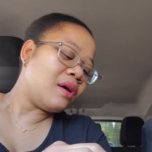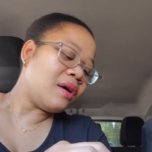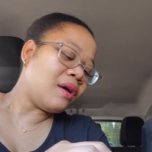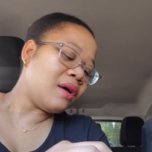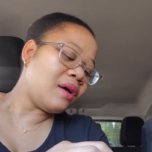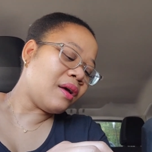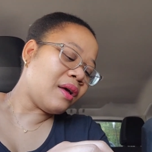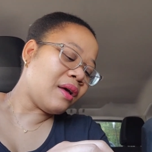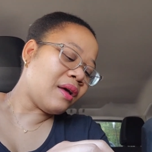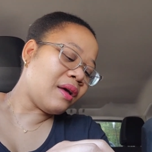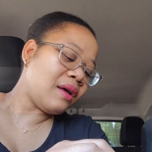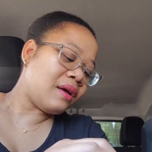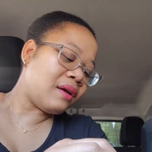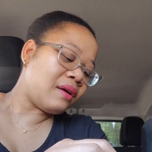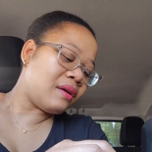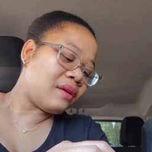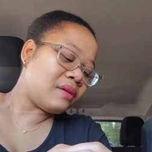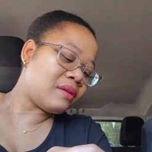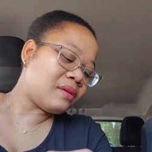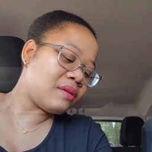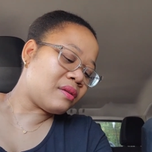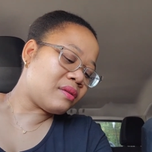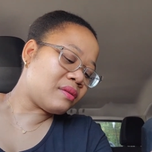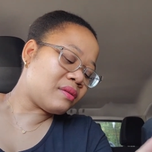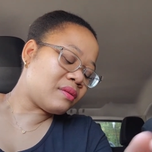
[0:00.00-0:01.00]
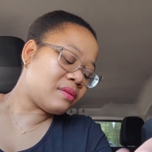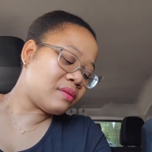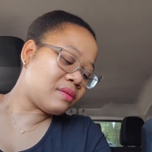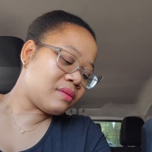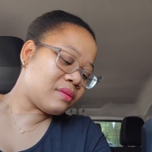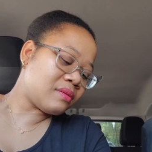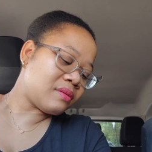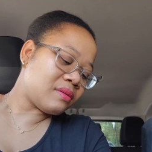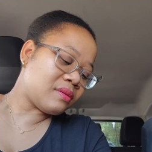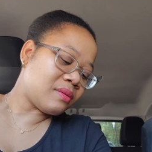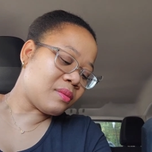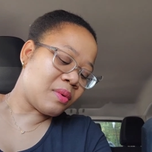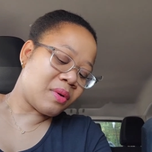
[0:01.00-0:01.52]
Ah,
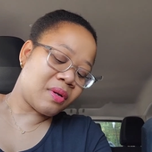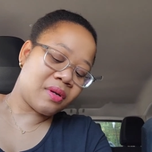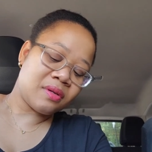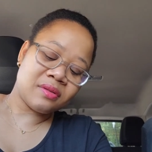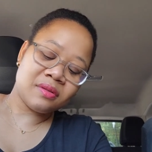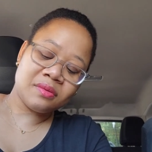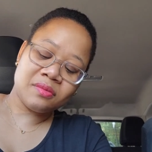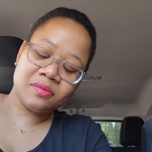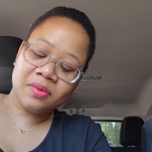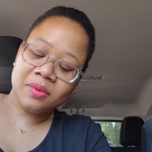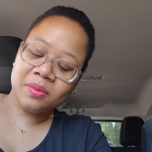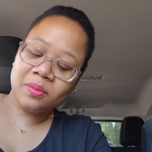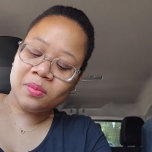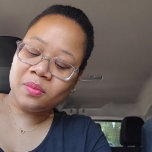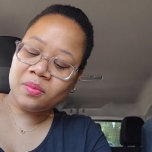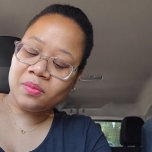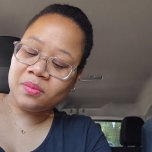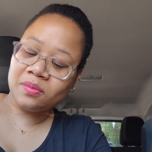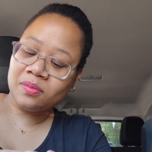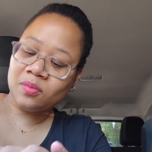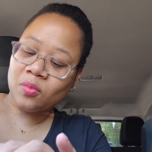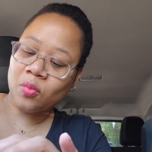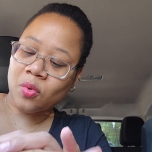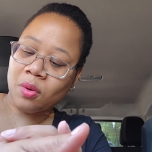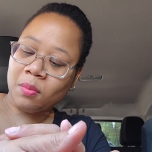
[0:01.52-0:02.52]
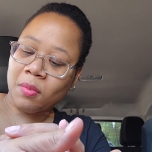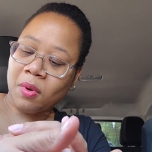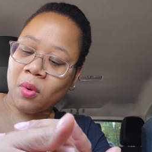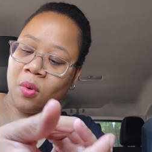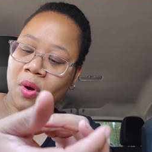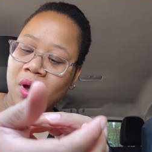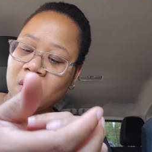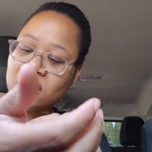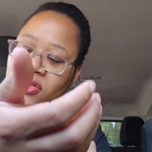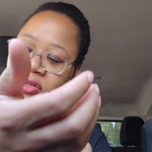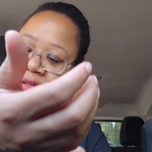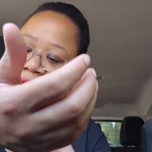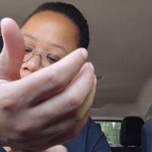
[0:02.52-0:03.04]
I wanted to wear my
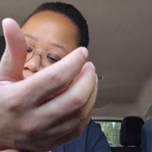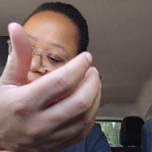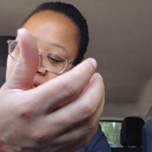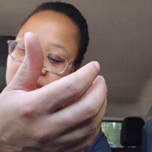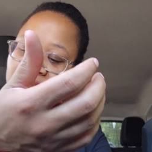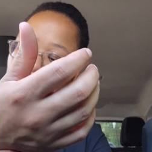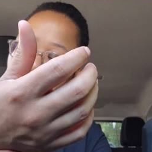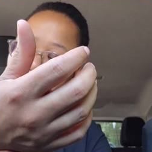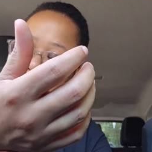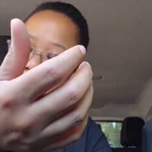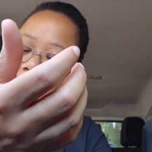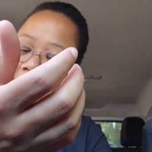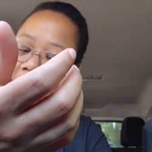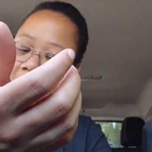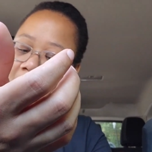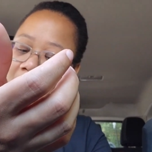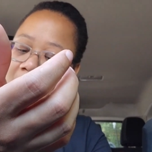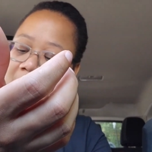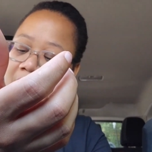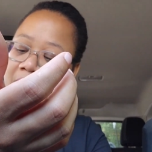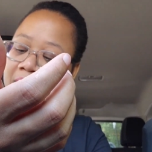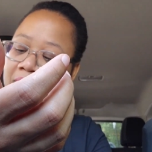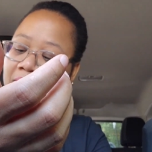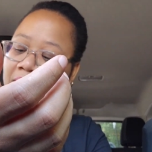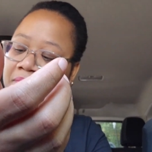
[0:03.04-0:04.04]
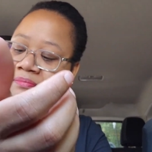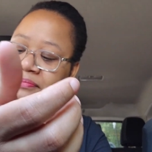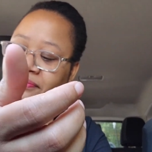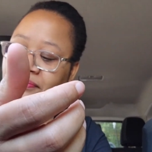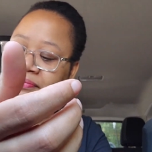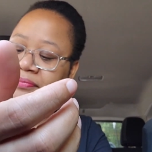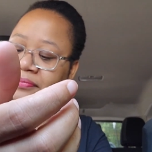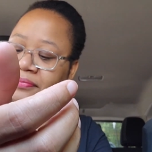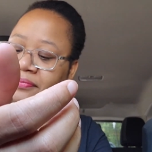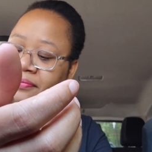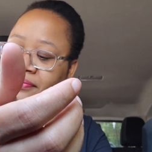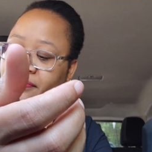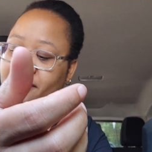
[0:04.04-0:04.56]
watch instead of my um
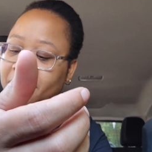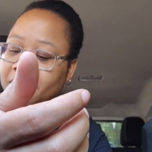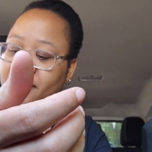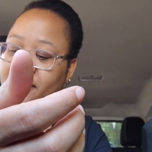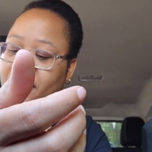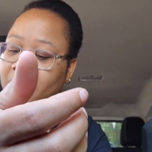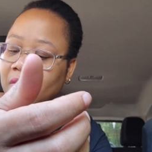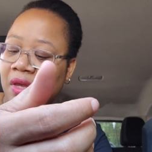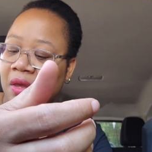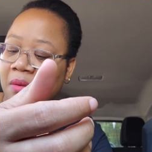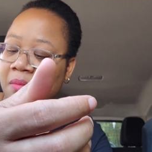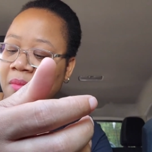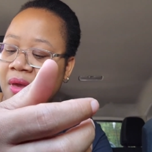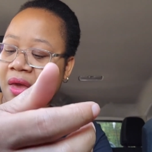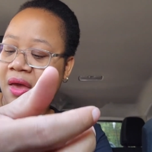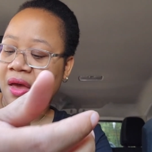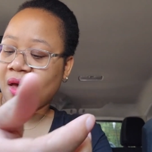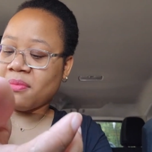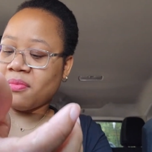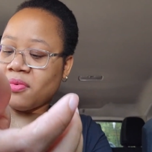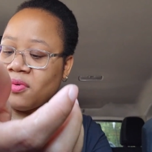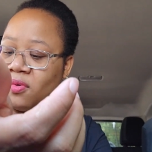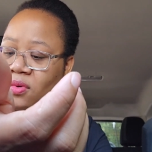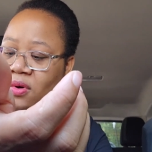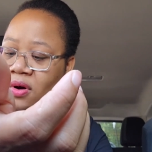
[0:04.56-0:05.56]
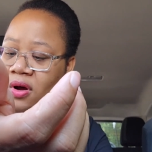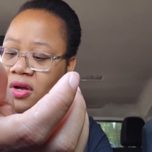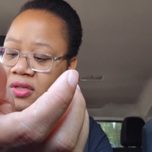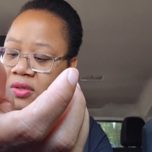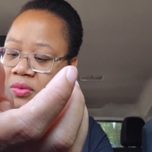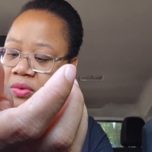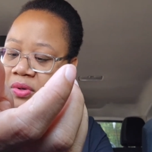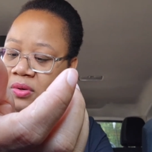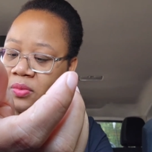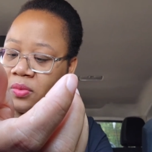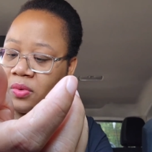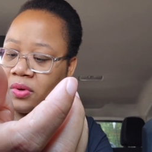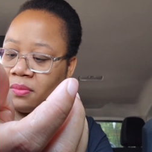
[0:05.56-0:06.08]
my Apple Watch. I
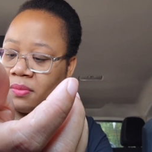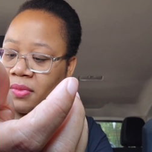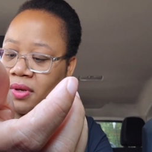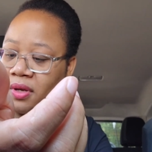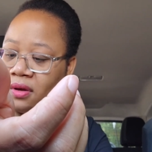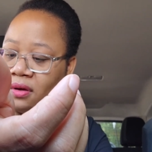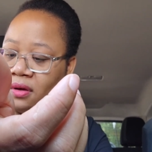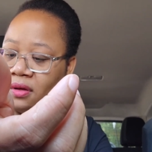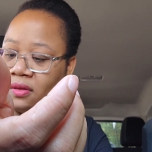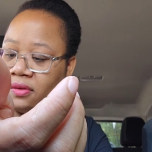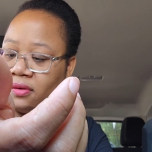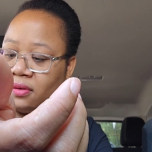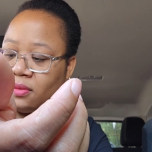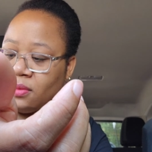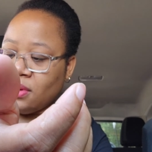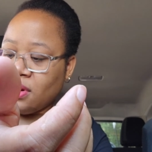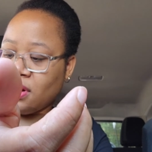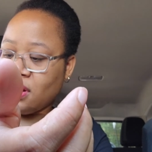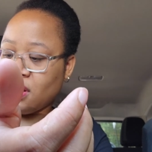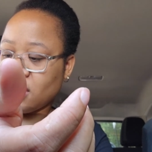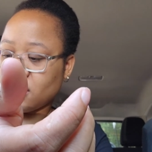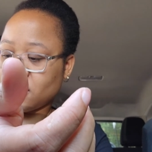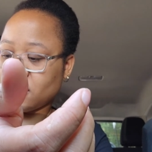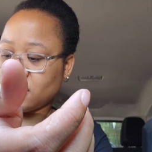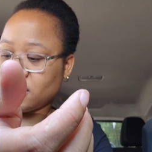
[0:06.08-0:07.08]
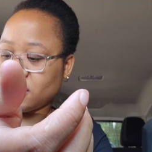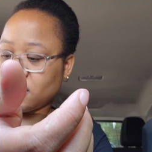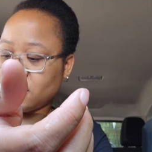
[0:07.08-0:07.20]
want to wear my other watch.